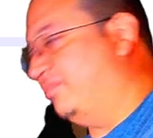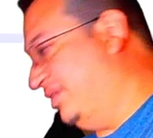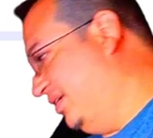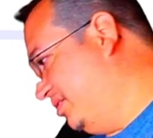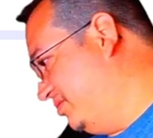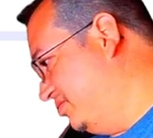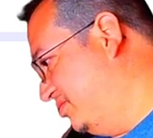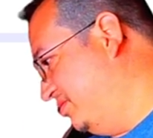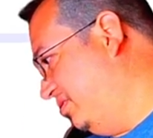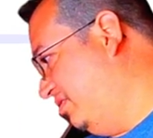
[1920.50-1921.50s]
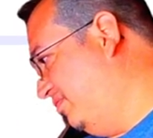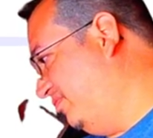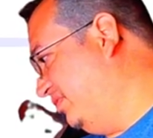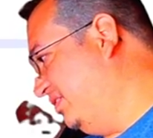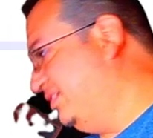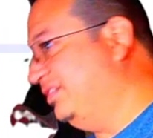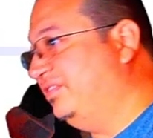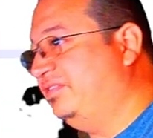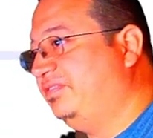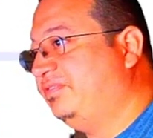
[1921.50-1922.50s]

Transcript: back because it's offline.